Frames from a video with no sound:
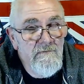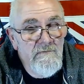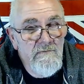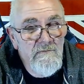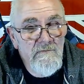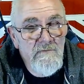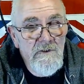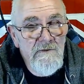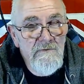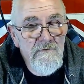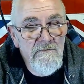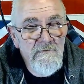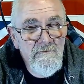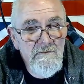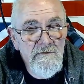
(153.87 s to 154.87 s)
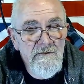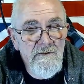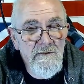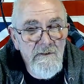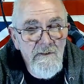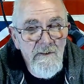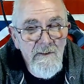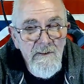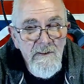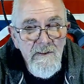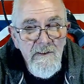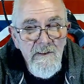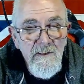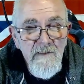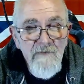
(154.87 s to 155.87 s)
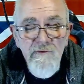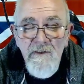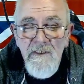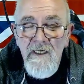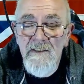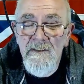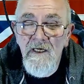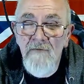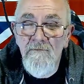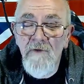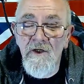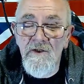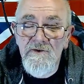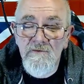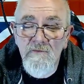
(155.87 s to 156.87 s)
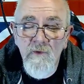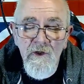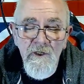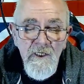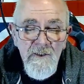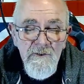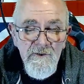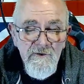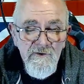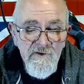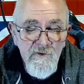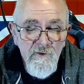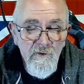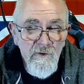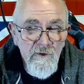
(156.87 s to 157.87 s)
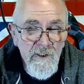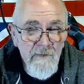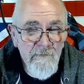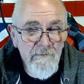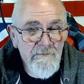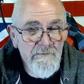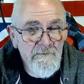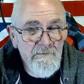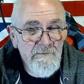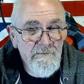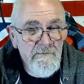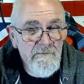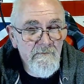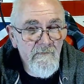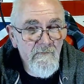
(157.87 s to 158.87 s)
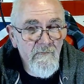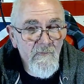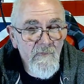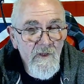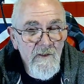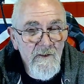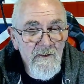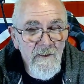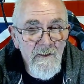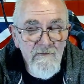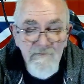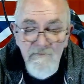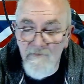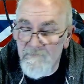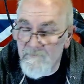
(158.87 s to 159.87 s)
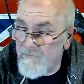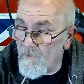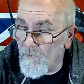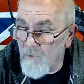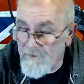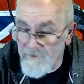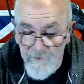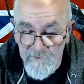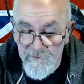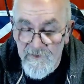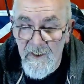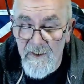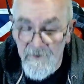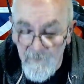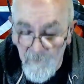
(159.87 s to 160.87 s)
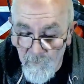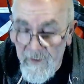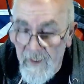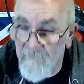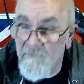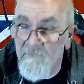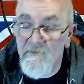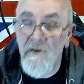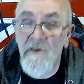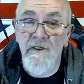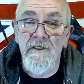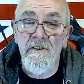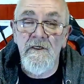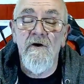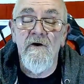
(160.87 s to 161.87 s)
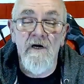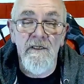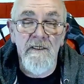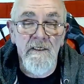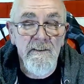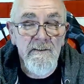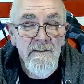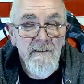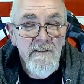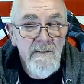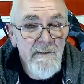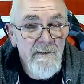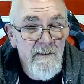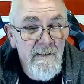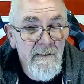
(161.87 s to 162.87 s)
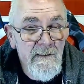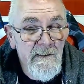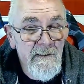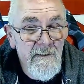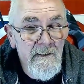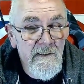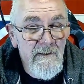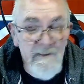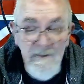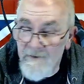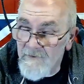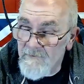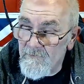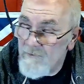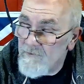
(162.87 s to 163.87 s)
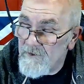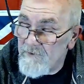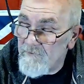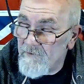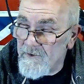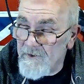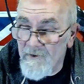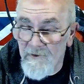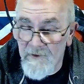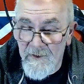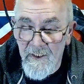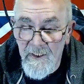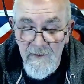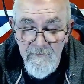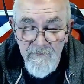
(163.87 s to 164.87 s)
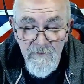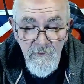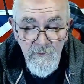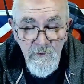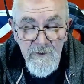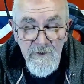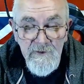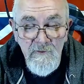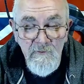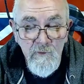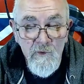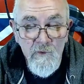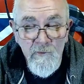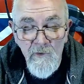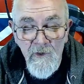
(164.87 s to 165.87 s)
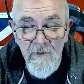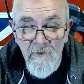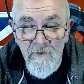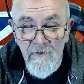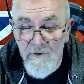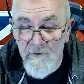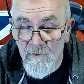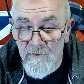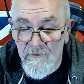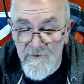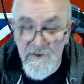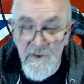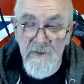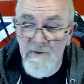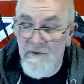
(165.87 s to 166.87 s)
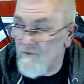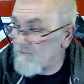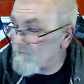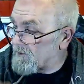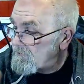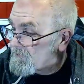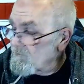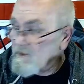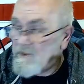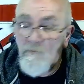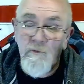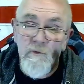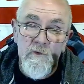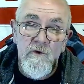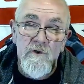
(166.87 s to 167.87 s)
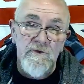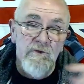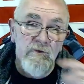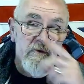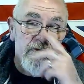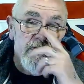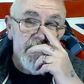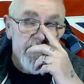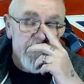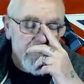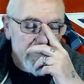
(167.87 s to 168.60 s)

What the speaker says: Well, if we're getting that much, why aren't you storing it? You know, for when you say that we haven't fucking got any. You know, you've only got to get a few weeks of warm weather and all of a sudden, oh, there's a big water shortage.